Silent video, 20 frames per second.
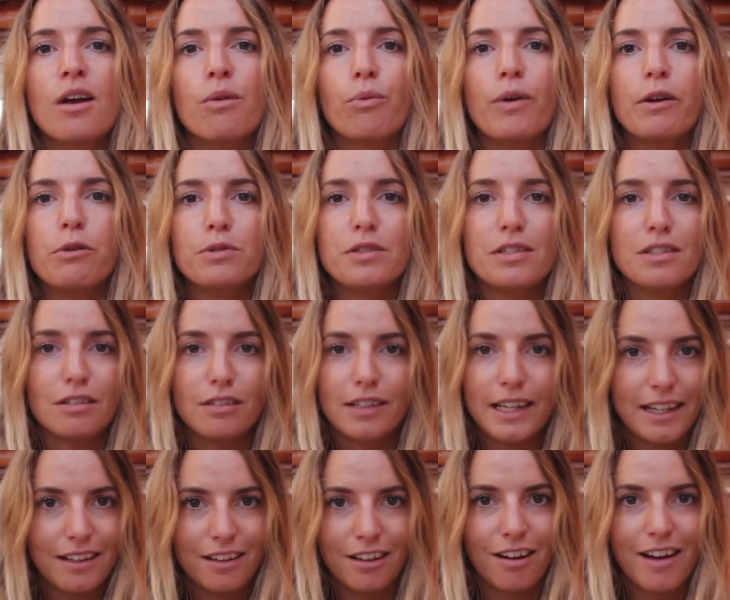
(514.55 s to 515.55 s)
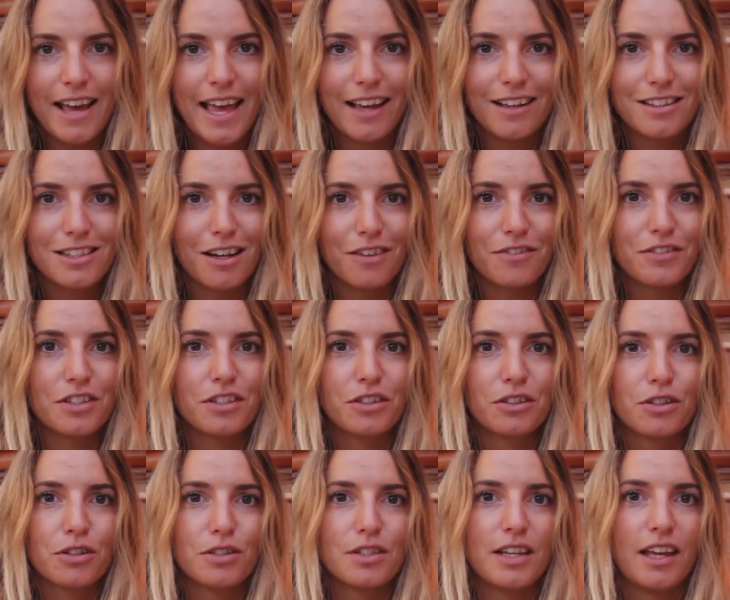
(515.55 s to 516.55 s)
We were still eating our eggs after the
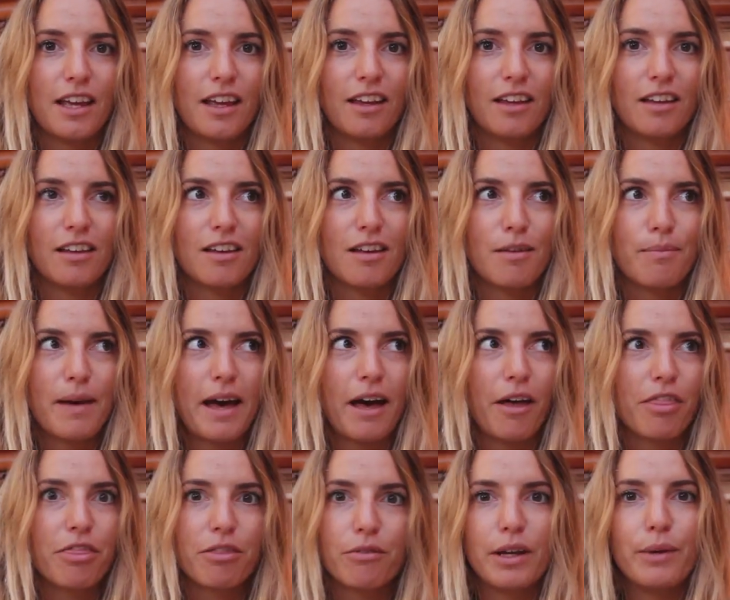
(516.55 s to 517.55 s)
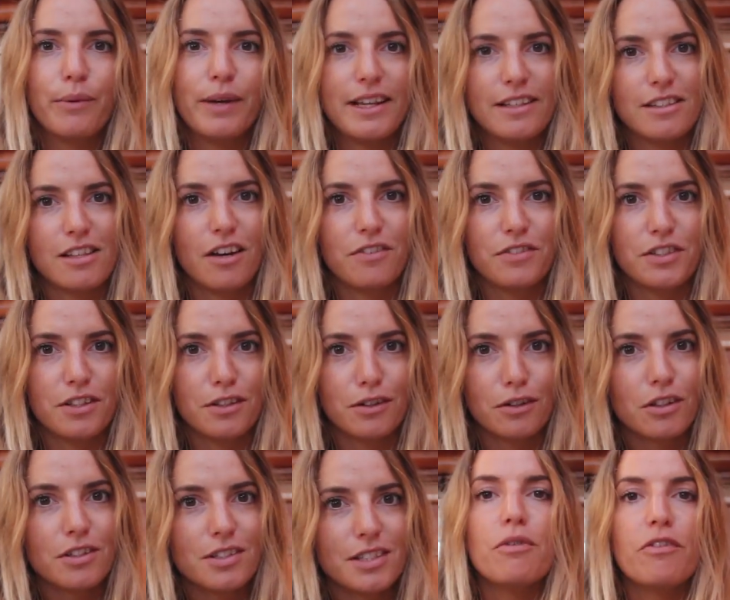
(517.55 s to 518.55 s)
crossing about three weeks after the
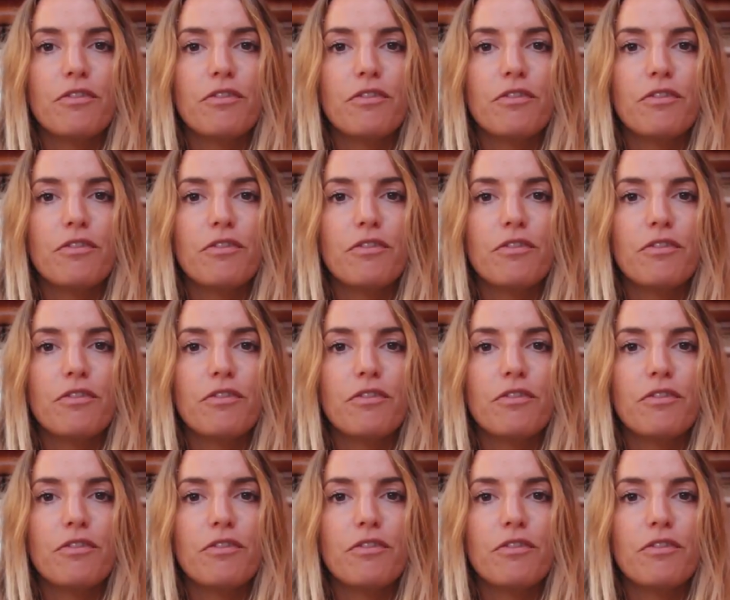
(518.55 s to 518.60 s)
crossing.